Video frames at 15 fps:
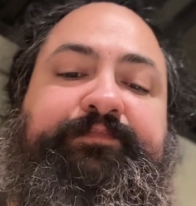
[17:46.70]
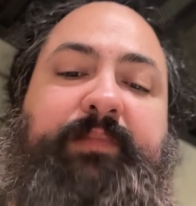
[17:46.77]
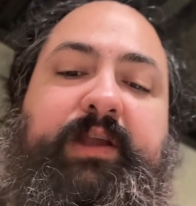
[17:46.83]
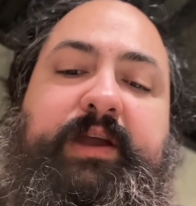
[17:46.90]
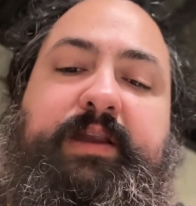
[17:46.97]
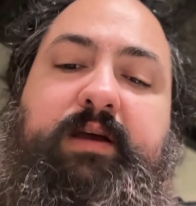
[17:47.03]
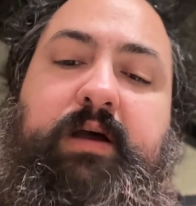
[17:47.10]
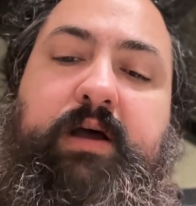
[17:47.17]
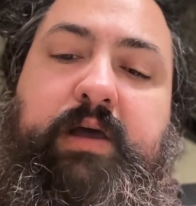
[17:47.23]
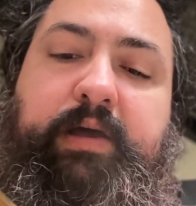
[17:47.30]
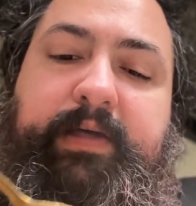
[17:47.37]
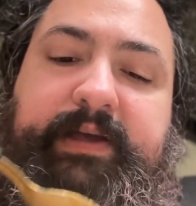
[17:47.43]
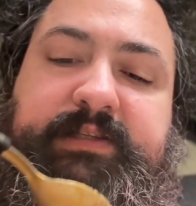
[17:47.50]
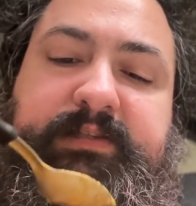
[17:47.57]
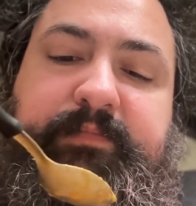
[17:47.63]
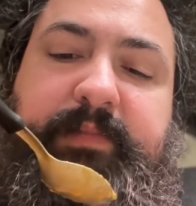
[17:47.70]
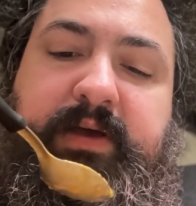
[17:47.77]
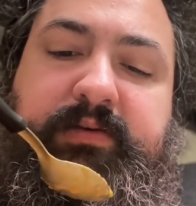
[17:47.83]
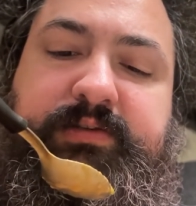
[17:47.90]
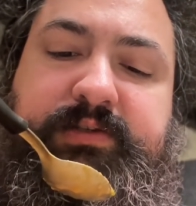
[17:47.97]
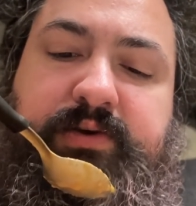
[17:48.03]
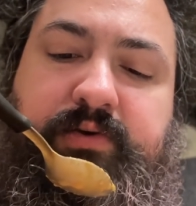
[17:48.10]
And that
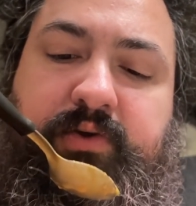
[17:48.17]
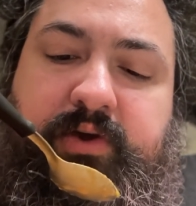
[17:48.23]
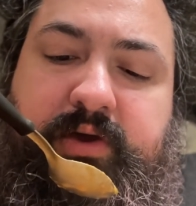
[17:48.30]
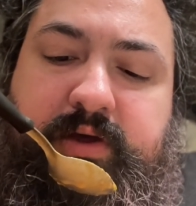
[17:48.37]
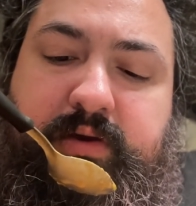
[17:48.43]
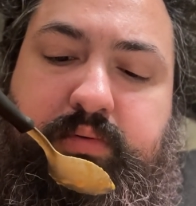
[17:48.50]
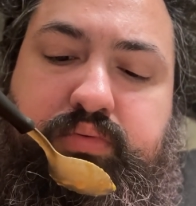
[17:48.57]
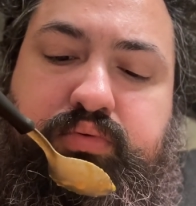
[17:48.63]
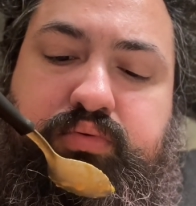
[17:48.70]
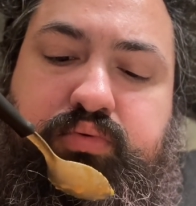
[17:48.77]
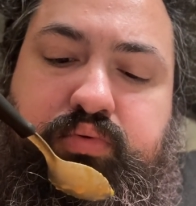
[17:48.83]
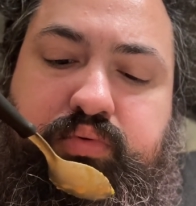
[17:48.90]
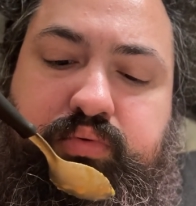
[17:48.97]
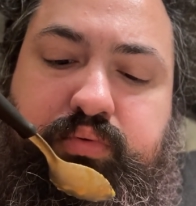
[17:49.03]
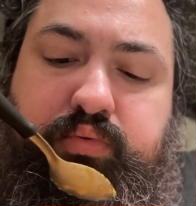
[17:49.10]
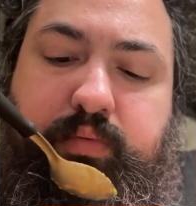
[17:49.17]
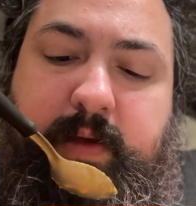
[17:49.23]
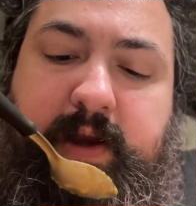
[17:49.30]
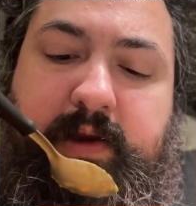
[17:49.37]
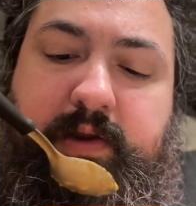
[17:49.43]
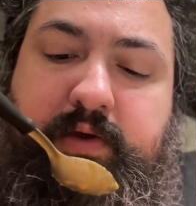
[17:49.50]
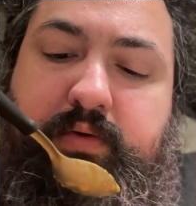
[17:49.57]
smells so good. But I
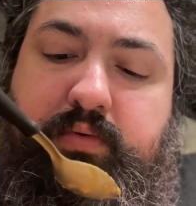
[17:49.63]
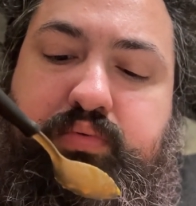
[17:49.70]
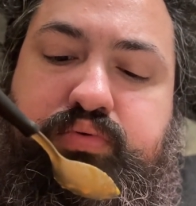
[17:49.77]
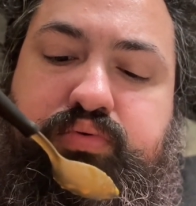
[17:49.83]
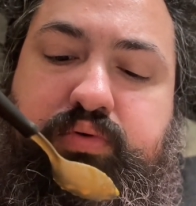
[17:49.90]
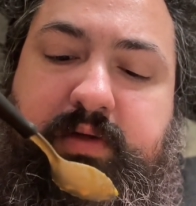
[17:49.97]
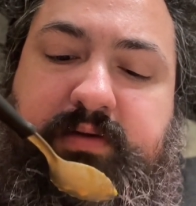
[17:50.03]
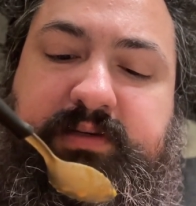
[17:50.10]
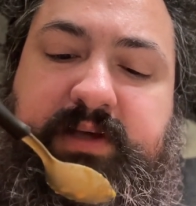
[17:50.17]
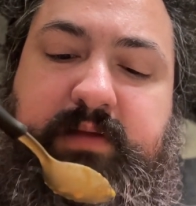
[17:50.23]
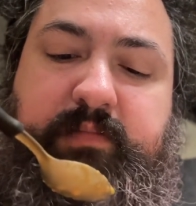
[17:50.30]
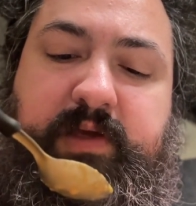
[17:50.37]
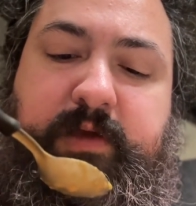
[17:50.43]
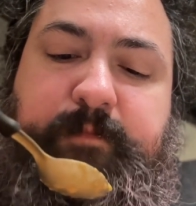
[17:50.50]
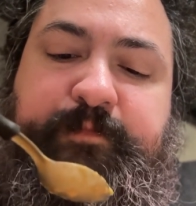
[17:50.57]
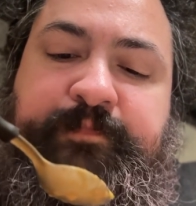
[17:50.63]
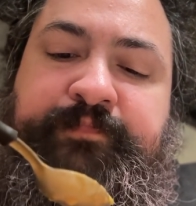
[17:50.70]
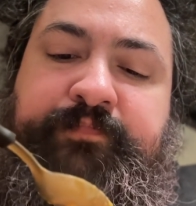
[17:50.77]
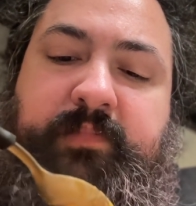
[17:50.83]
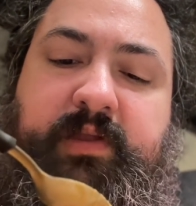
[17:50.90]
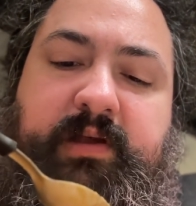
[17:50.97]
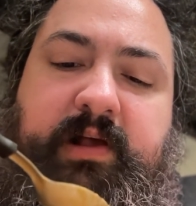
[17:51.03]
knew there was going to be
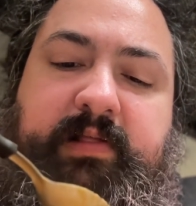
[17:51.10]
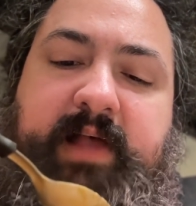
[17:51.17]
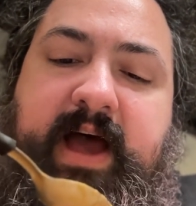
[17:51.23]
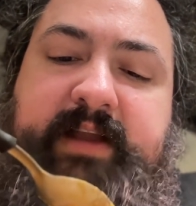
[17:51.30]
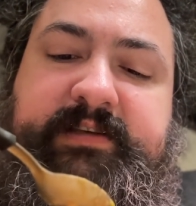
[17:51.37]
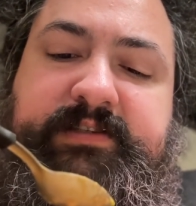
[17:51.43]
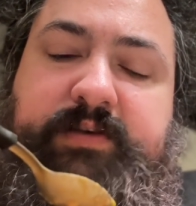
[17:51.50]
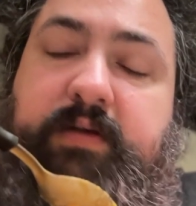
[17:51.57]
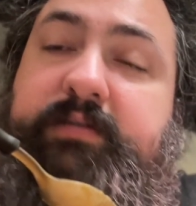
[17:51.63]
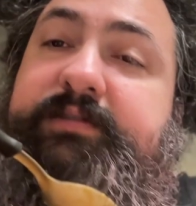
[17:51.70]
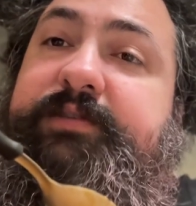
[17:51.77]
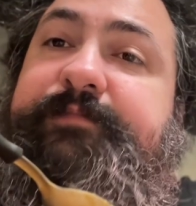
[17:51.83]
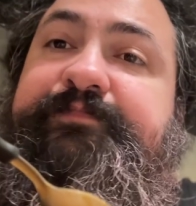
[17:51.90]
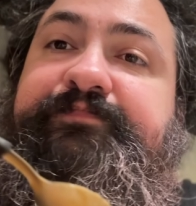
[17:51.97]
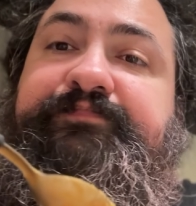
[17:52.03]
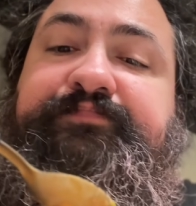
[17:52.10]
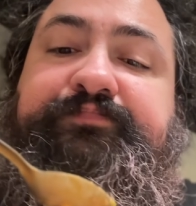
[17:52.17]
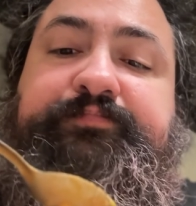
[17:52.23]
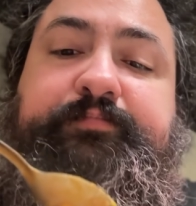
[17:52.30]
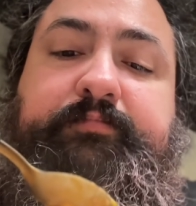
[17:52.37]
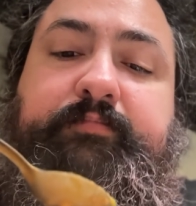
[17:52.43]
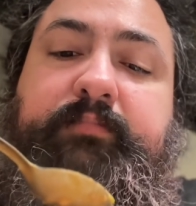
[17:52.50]
a lot of salt
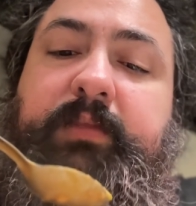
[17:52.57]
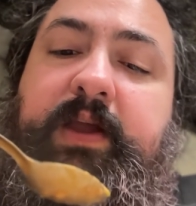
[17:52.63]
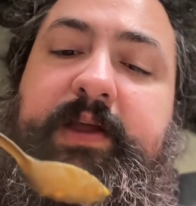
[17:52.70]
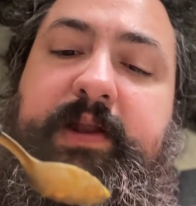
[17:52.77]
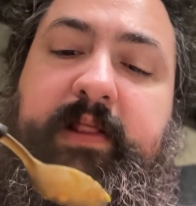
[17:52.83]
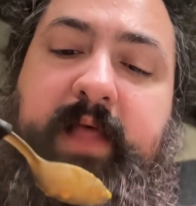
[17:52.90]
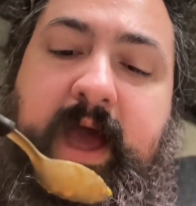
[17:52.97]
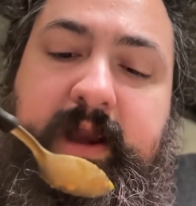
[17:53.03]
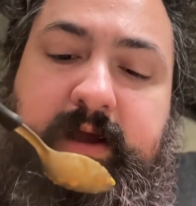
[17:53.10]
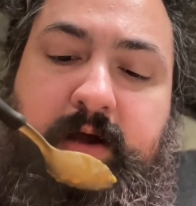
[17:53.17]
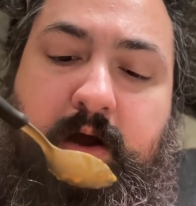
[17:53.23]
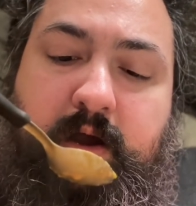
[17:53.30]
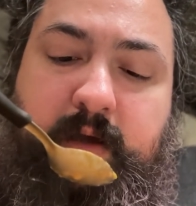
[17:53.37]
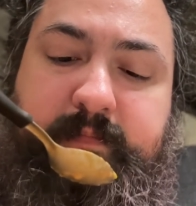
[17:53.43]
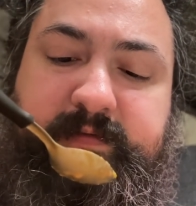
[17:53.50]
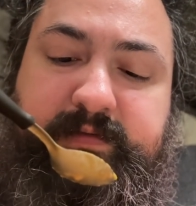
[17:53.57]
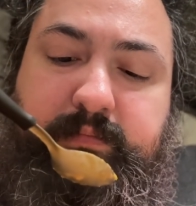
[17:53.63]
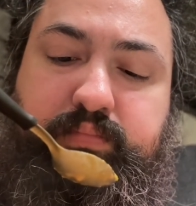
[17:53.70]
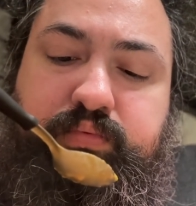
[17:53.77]
and a lot of carbs.